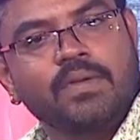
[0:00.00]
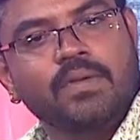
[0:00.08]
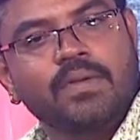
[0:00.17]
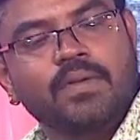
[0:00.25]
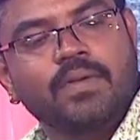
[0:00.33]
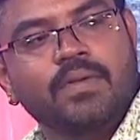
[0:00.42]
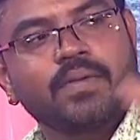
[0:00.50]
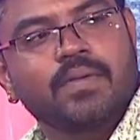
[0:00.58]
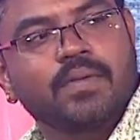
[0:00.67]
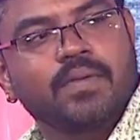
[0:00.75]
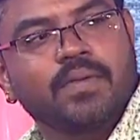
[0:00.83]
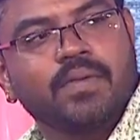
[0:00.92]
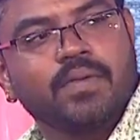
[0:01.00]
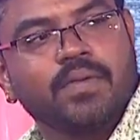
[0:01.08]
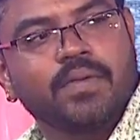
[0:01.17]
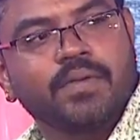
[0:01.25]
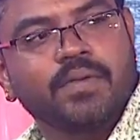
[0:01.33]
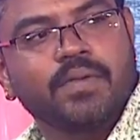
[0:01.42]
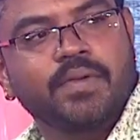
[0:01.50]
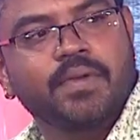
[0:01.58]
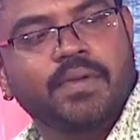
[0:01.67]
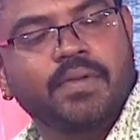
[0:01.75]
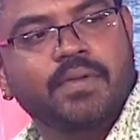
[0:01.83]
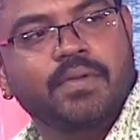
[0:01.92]

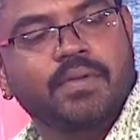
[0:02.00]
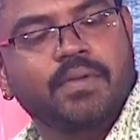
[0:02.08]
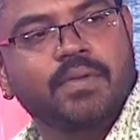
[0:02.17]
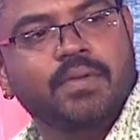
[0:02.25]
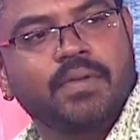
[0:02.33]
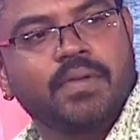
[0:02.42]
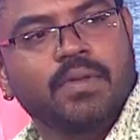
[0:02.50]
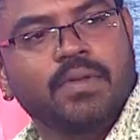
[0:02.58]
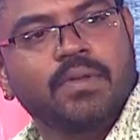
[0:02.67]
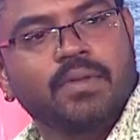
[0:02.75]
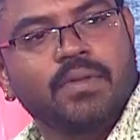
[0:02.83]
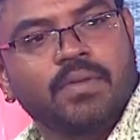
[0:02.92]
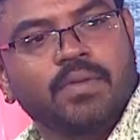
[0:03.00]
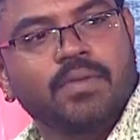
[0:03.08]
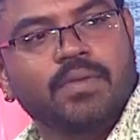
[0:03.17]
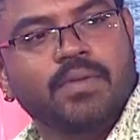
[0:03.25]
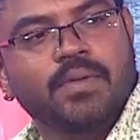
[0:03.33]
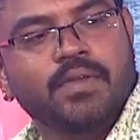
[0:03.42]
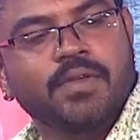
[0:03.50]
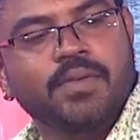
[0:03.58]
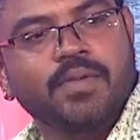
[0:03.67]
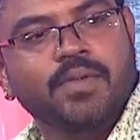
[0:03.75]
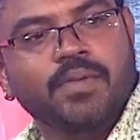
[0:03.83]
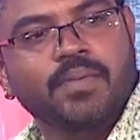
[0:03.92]

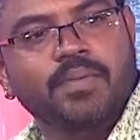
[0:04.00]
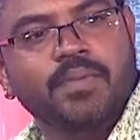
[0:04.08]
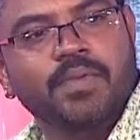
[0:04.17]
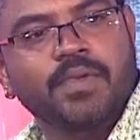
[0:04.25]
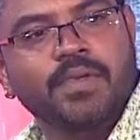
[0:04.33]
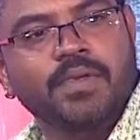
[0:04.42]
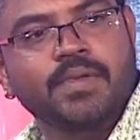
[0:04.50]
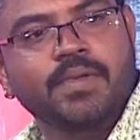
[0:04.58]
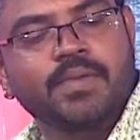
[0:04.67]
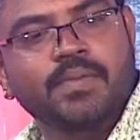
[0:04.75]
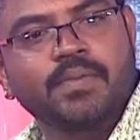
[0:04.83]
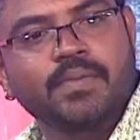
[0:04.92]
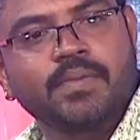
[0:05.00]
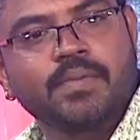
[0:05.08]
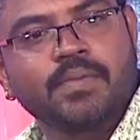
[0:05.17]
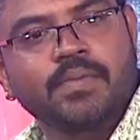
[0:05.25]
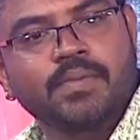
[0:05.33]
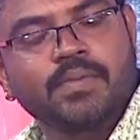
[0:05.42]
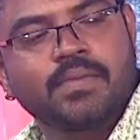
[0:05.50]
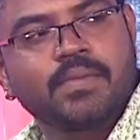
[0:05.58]
[no speech]